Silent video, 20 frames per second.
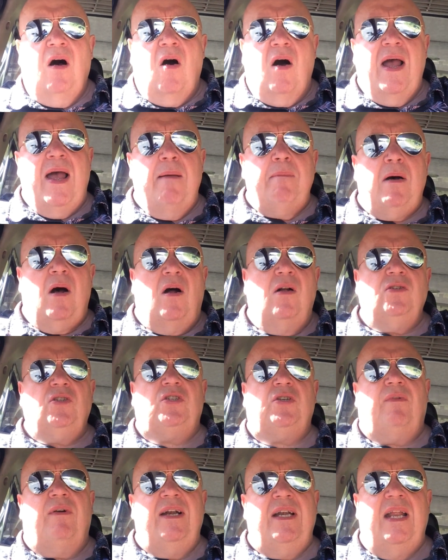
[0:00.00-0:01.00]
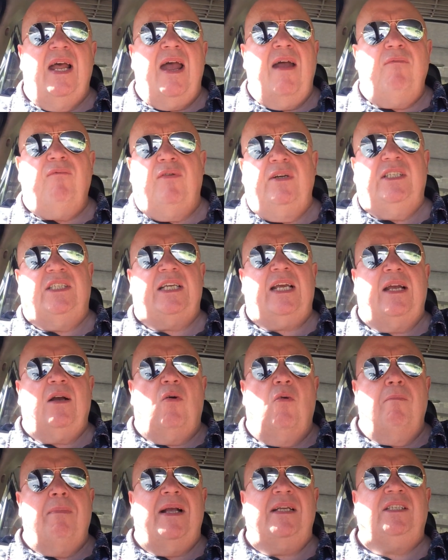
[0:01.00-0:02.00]
I am answering every
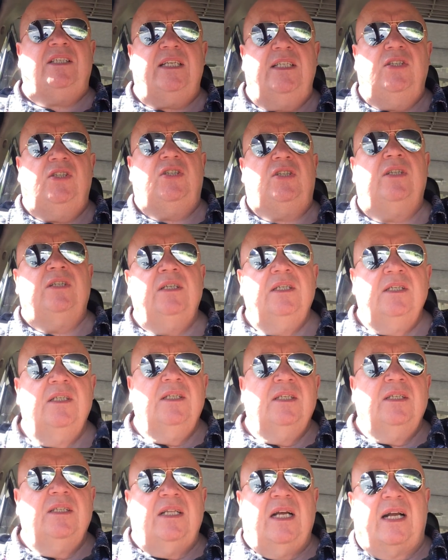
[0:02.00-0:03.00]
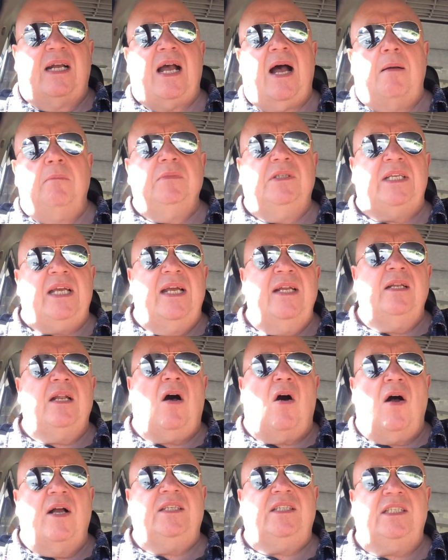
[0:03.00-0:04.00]
single message that comes in
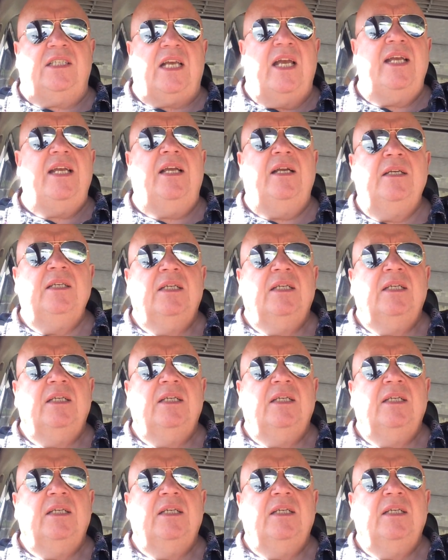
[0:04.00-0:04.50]
that I see.